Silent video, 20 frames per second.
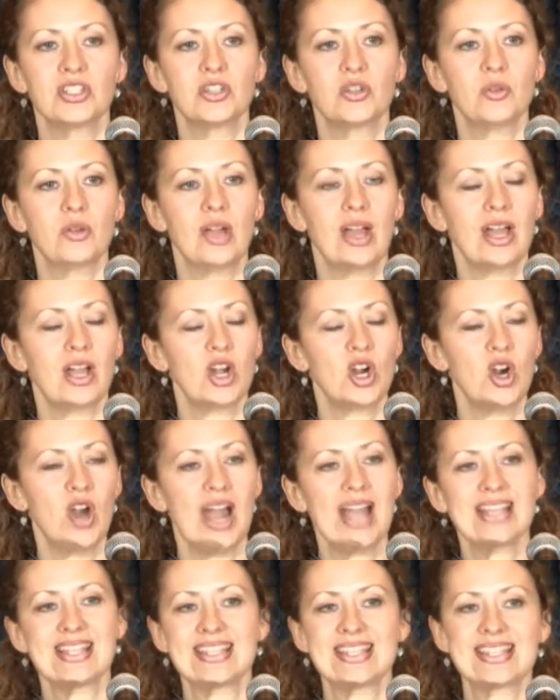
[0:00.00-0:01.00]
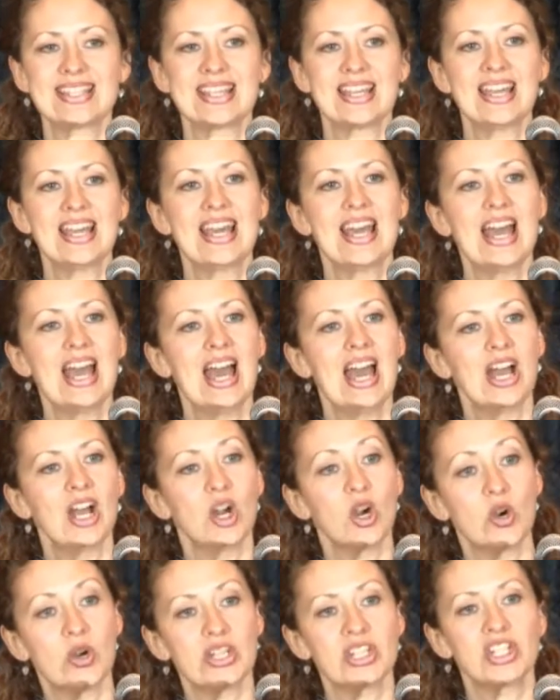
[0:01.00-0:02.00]
uh, Christ,
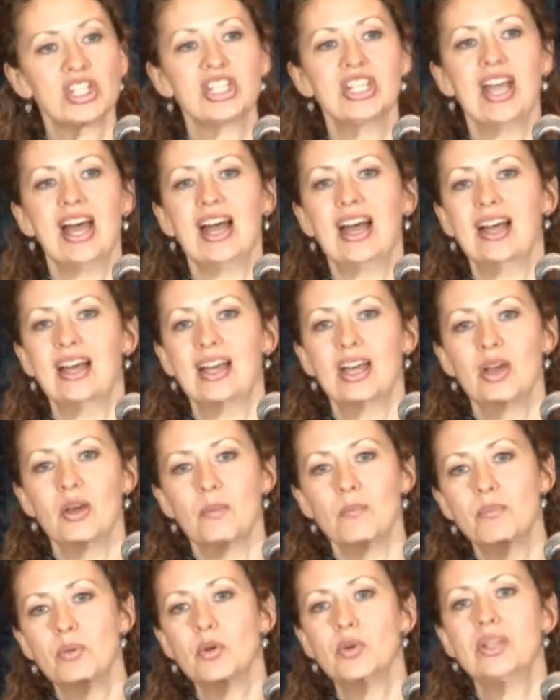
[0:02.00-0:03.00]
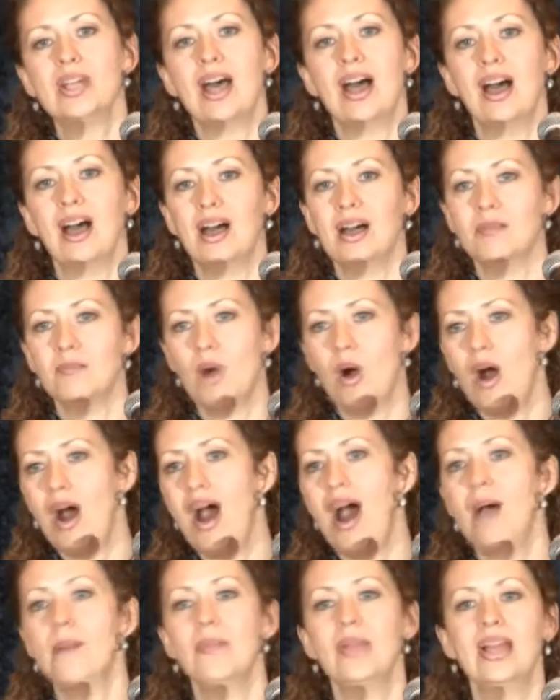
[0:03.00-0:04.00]
Krishna, Buddha,
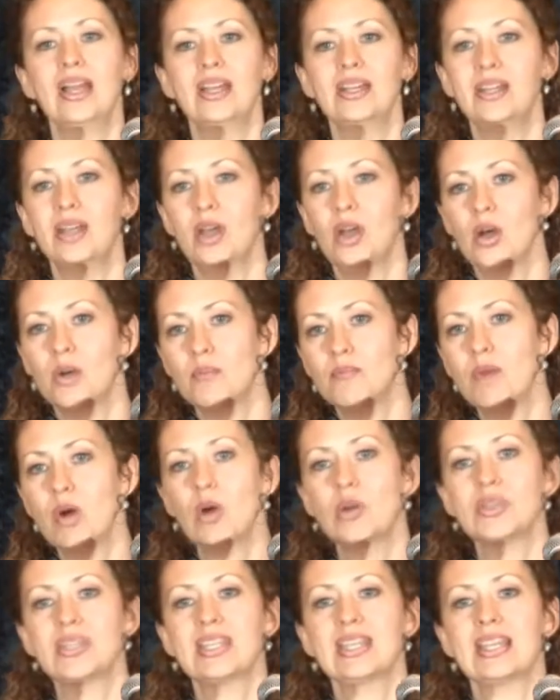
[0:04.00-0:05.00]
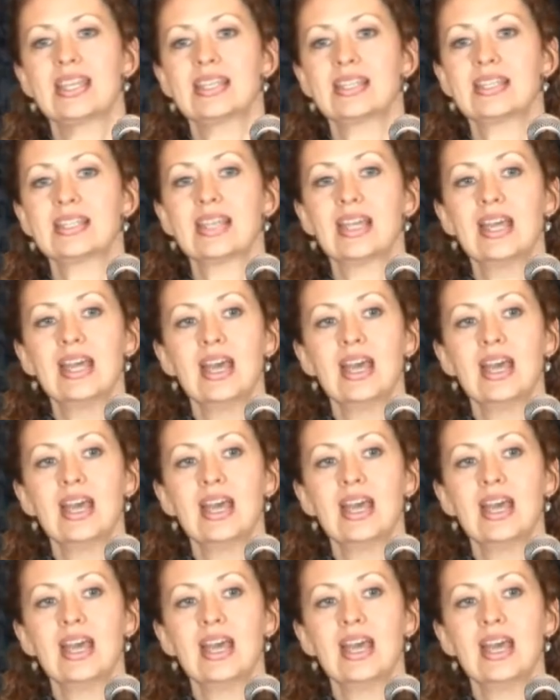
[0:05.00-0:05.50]
Mohammed, Moses,